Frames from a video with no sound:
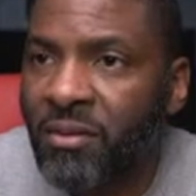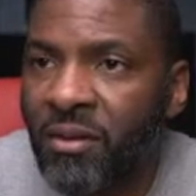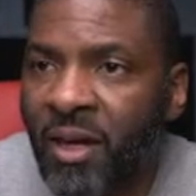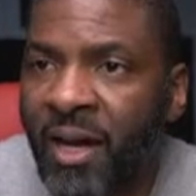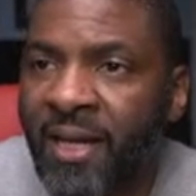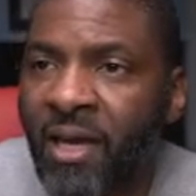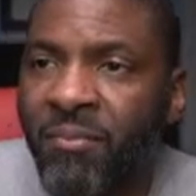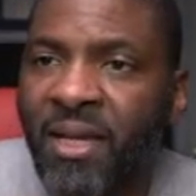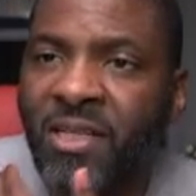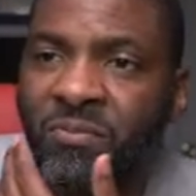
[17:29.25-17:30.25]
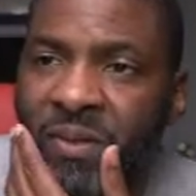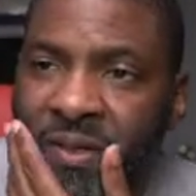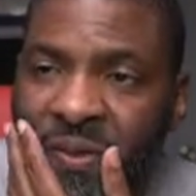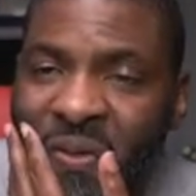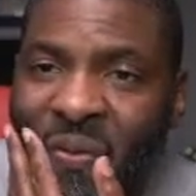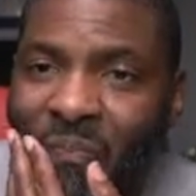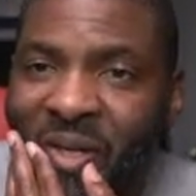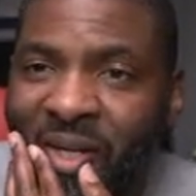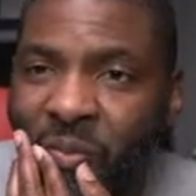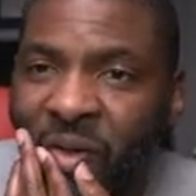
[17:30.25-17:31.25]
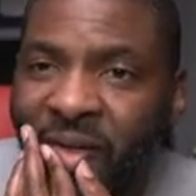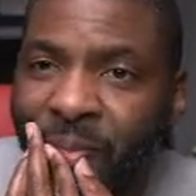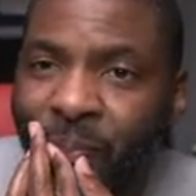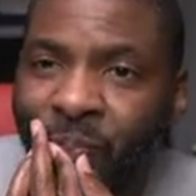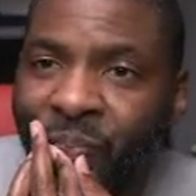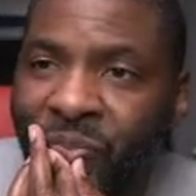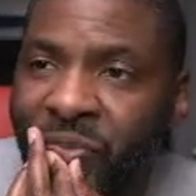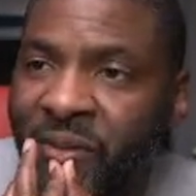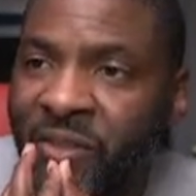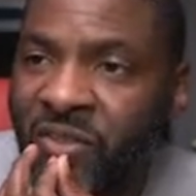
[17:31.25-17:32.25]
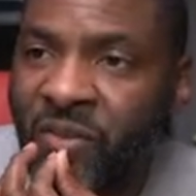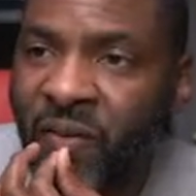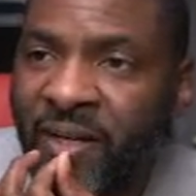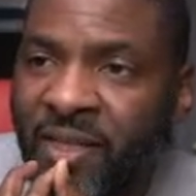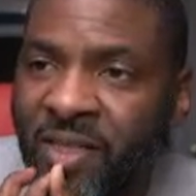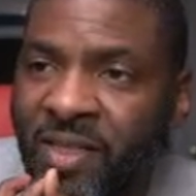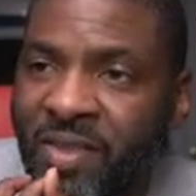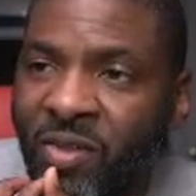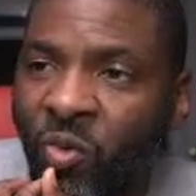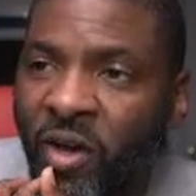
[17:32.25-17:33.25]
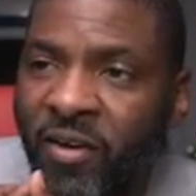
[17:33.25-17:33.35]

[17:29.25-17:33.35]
No, I can't make this bigger. But anyway, you see right here, quantity